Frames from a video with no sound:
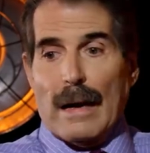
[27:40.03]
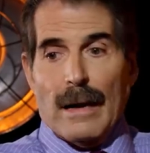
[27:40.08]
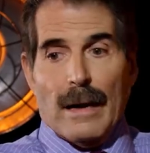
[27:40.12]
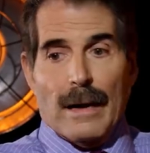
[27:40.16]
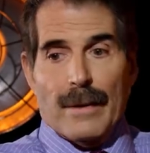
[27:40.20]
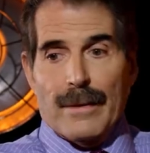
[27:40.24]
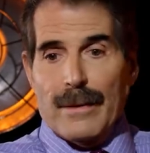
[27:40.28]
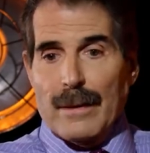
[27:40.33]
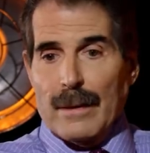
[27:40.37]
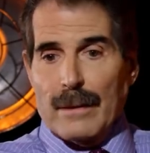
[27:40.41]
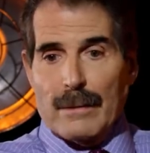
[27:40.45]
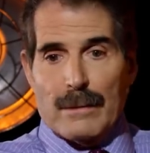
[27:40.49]
I
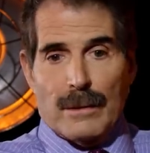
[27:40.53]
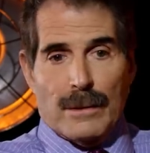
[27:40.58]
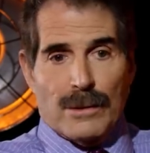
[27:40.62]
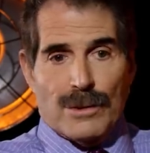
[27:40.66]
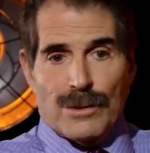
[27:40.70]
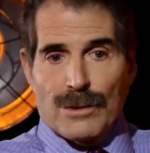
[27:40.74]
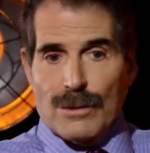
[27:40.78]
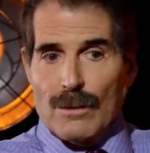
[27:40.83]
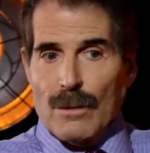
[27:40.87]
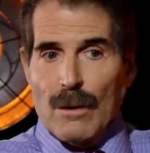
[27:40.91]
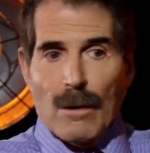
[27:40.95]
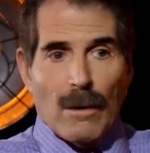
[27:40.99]
think they
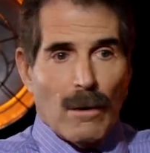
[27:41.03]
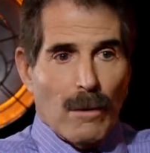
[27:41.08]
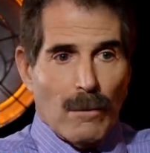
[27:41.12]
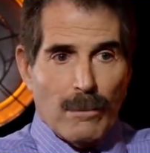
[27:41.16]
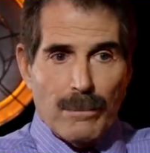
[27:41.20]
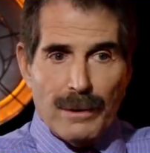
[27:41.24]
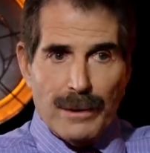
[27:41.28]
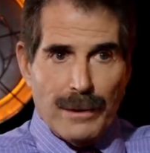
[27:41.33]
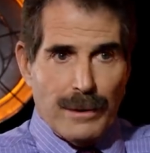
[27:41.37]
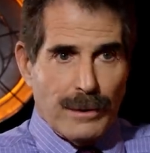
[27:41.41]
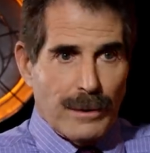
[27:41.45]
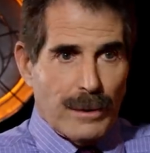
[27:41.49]
should all
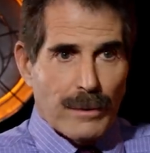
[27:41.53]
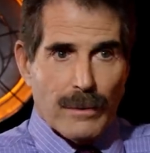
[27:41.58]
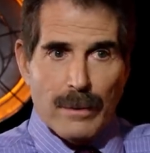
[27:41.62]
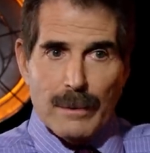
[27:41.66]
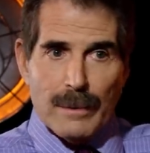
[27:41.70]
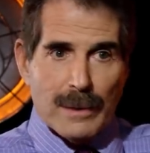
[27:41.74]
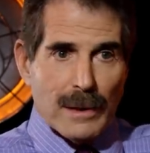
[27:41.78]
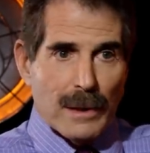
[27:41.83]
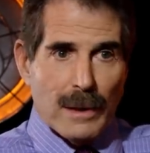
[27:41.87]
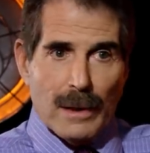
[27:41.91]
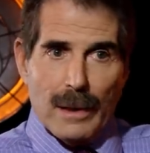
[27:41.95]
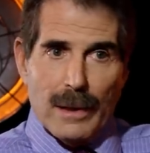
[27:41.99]
be
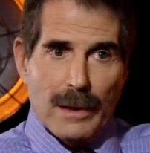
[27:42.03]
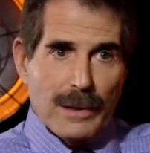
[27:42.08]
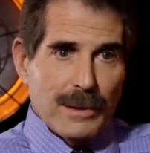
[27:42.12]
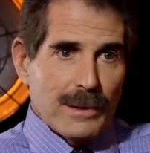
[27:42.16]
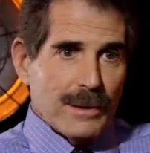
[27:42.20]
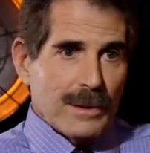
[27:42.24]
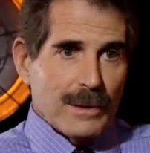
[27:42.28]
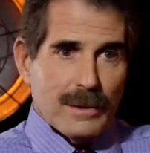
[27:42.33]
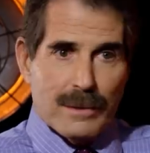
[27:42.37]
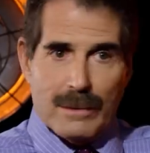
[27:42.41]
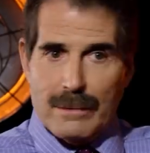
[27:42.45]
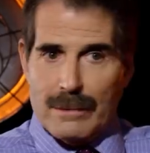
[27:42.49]

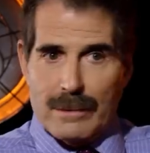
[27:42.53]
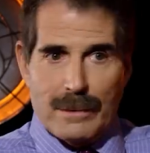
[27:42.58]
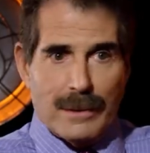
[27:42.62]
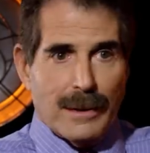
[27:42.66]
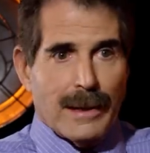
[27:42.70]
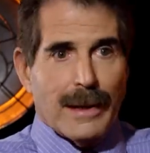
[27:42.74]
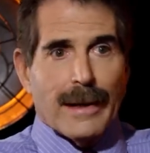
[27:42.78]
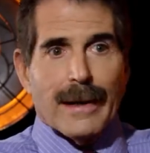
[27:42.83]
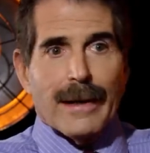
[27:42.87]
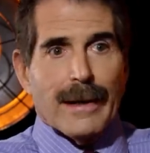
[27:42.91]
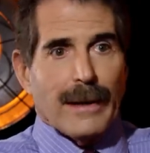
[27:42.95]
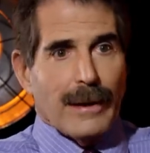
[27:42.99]
criminalized
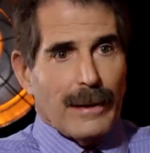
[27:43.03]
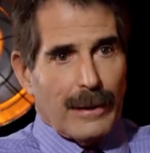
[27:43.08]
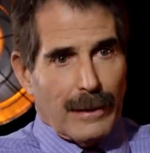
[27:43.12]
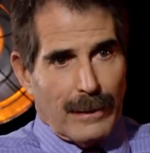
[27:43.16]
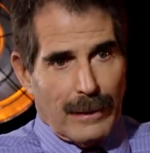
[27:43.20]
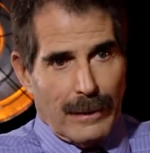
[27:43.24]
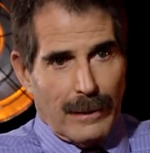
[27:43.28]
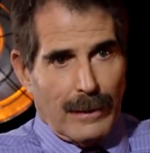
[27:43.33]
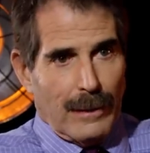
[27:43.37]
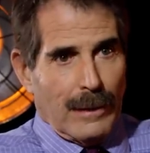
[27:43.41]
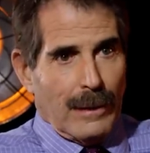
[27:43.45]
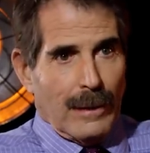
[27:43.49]
today.
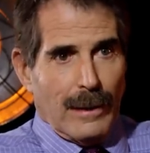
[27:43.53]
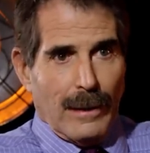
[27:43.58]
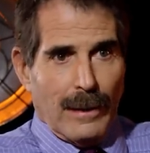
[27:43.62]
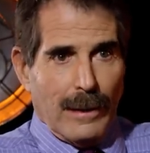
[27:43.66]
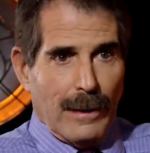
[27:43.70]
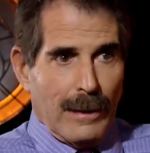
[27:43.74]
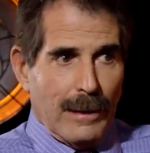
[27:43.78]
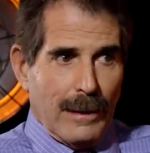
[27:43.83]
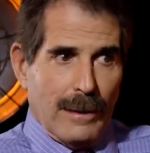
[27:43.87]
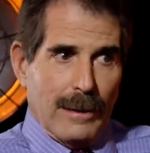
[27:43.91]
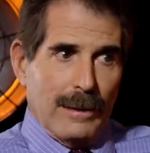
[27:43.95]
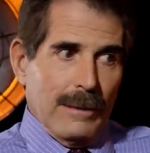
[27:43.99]

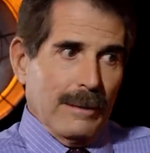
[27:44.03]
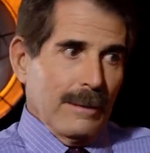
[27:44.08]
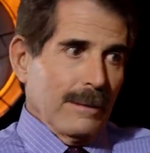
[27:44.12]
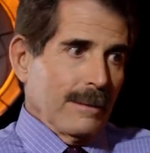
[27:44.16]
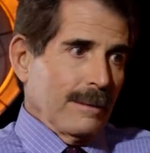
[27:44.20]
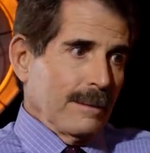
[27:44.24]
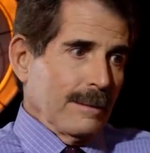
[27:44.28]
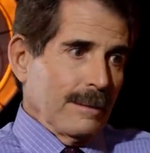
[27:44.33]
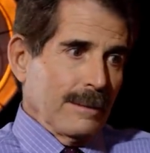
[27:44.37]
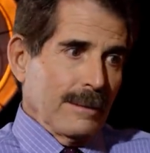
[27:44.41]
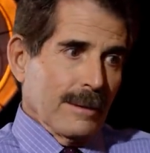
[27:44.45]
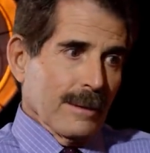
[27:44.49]
And
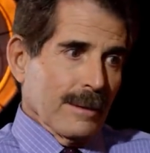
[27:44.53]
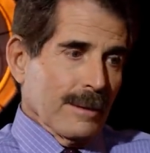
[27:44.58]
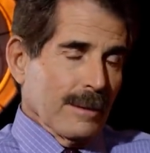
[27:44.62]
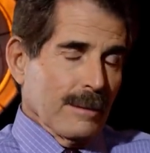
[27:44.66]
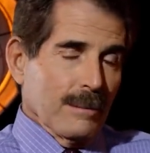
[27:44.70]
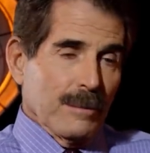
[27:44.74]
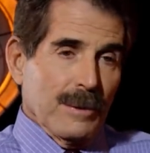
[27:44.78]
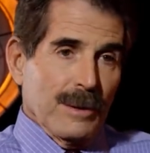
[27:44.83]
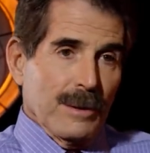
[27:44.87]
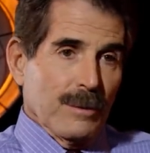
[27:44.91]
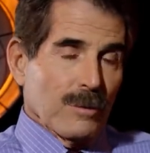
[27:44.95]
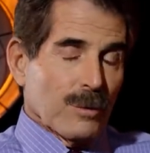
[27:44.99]
there
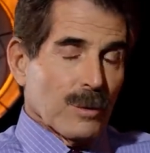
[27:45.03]
can be